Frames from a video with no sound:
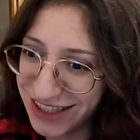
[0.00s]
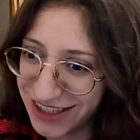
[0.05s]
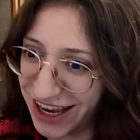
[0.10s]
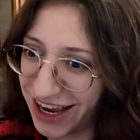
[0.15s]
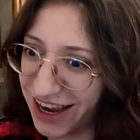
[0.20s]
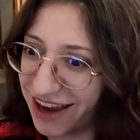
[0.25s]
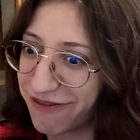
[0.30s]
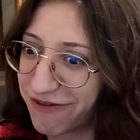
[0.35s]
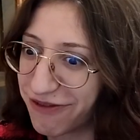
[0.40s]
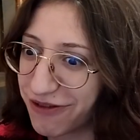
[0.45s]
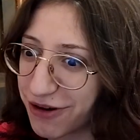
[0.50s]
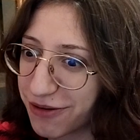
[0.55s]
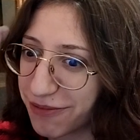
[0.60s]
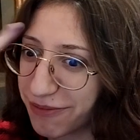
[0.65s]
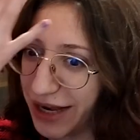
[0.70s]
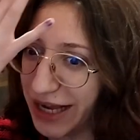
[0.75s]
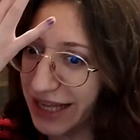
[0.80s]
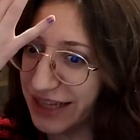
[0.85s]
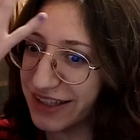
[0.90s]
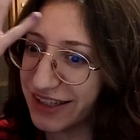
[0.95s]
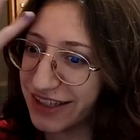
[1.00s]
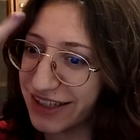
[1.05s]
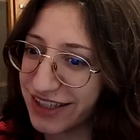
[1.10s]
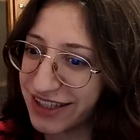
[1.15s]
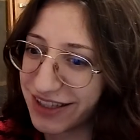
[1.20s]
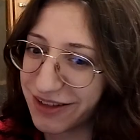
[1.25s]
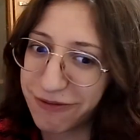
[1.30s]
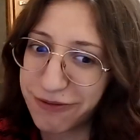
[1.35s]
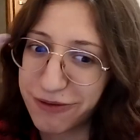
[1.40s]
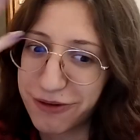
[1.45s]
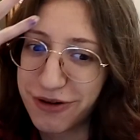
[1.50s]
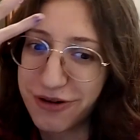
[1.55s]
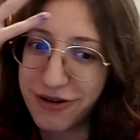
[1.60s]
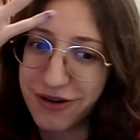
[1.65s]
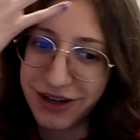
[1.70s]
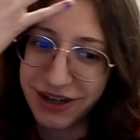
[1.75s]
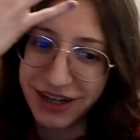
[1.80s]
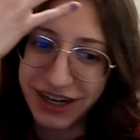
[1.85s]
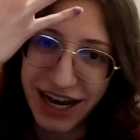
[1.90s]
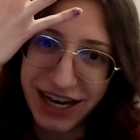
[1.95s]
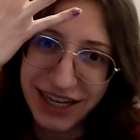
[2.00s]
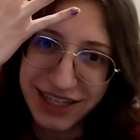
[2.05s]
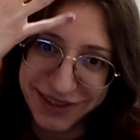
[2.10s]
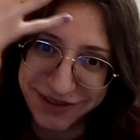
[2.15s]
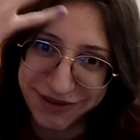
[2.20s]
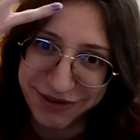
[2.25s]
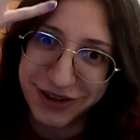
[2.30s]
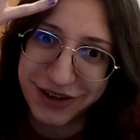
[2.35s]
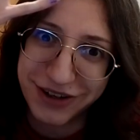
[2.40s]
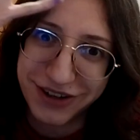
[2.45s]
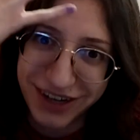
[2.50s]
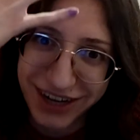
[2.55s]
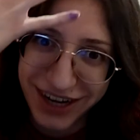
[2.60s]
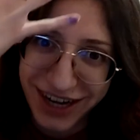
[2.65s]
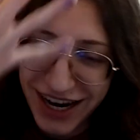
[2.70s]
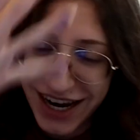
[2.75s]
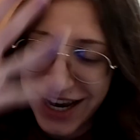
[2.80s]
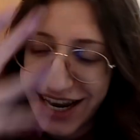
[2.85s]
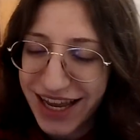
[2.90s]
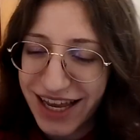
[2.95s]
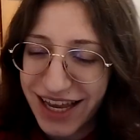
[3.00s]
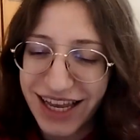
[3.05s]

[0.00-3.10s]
So I have 4 blunders, 4 guys, 4.